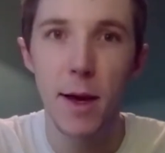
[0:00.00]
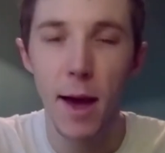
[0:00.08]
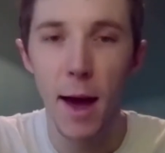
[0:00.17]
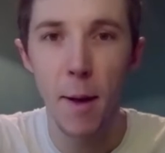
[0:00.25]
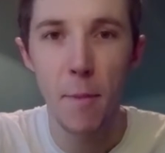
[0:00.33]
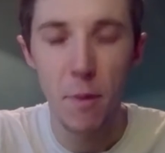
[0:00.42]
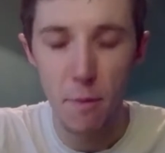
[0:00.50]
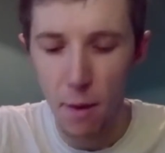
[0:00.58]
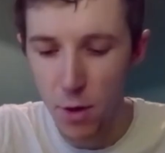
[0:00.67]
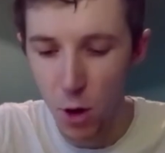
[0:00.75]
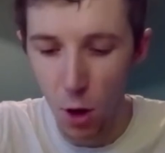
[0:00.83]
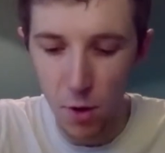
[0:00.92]
um, but
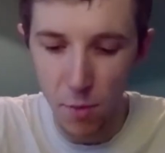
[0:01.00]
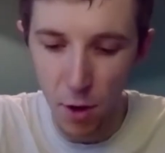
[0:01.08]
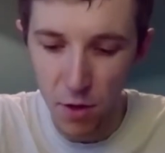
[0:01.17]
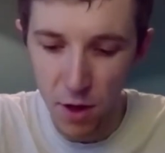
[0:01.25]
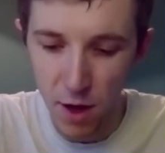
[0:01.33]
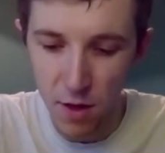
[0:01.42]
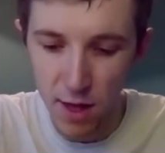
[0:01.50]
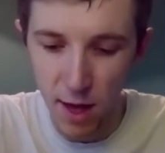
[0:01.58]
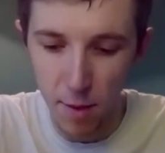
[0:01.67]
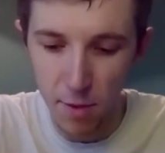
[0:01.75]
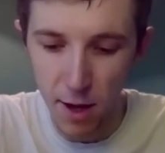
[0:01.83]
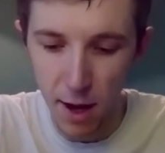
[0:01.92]
maybe not both at the
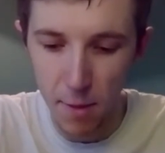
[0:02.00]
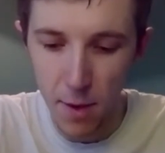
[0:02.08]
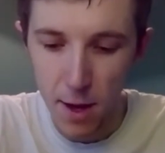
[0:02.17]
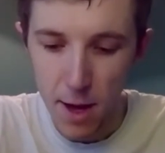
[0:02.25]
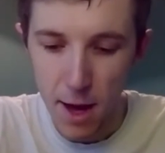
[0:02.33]
same time.